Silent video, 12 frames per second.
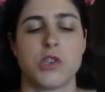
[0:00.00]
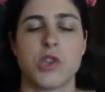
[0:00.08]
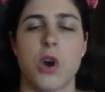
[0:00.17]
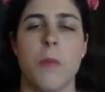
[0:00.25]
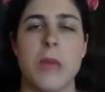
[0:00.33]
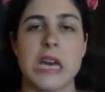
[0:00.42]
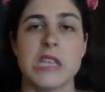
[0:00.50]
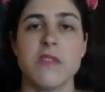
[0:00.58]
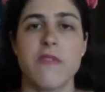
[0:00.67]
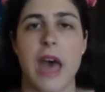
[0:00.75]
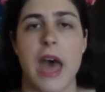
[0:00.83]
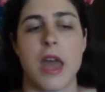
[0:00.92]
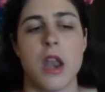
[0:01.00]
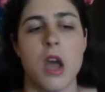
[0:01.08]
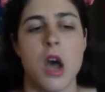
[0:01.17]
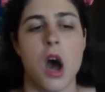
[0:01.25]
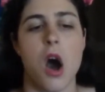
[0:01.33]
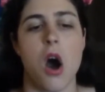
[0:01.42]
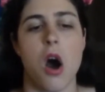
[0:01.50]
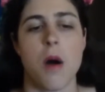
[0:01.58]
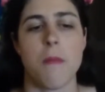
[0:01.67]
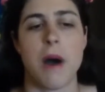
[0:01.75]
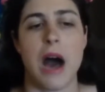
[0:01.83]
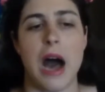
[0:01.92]
So because of that,
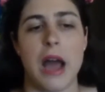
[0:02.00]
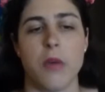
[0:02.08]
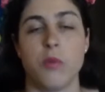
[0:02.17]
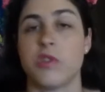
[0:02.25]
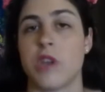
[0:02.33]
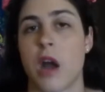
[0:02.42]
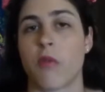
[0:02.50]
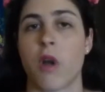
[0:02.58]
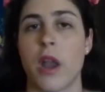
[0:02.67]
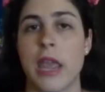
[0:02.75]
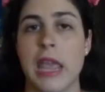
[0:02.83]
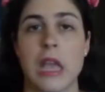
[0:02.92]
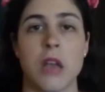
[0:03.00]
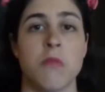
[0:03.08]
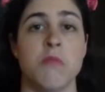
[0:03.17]
I was not running